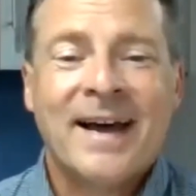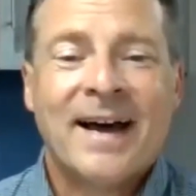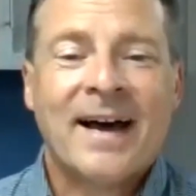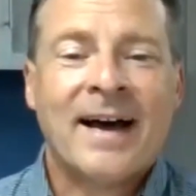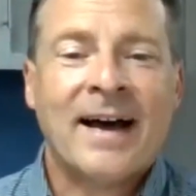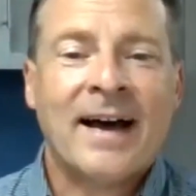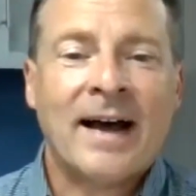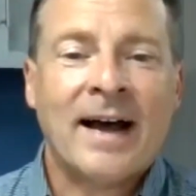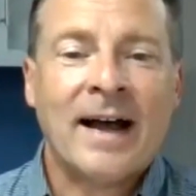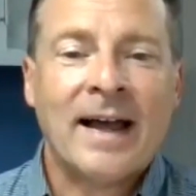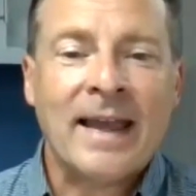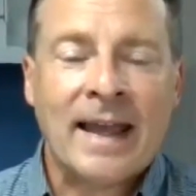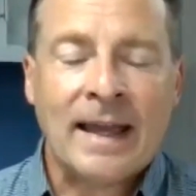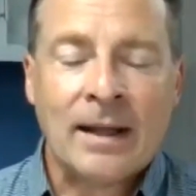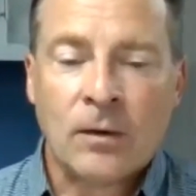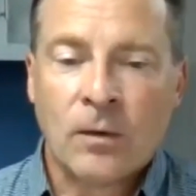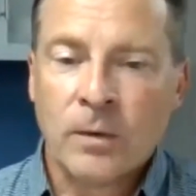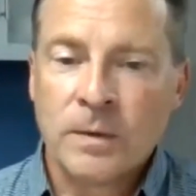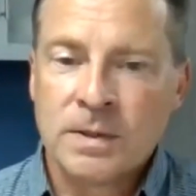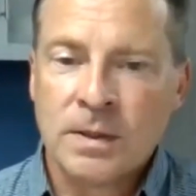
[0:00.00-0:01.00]

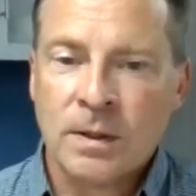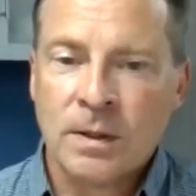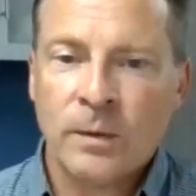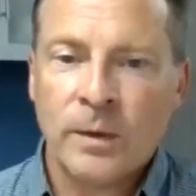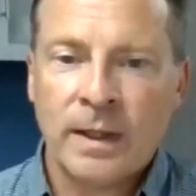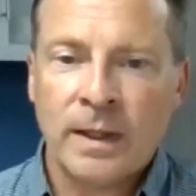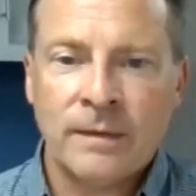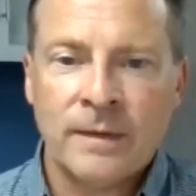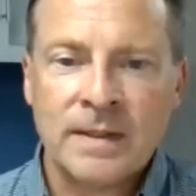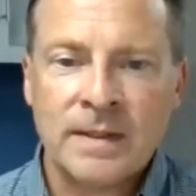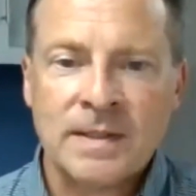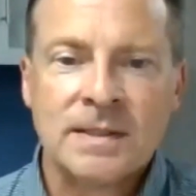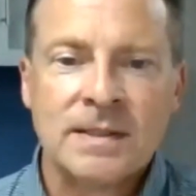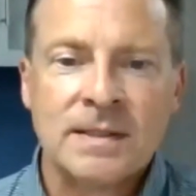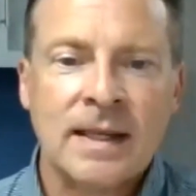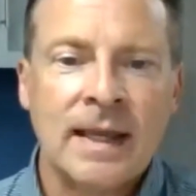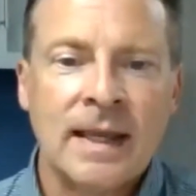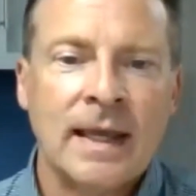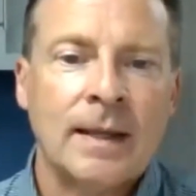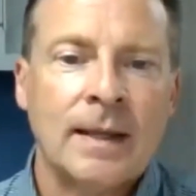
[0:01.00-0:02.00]
and also in the
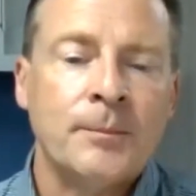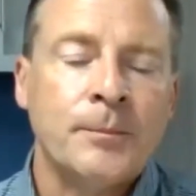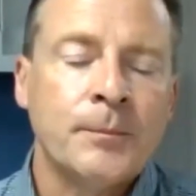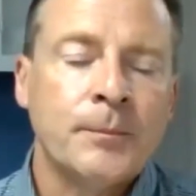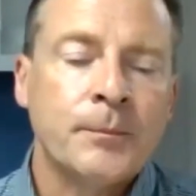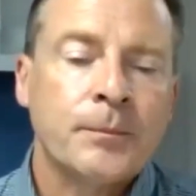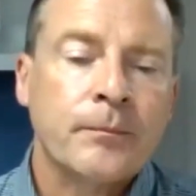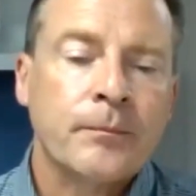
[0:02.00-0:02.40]
skin.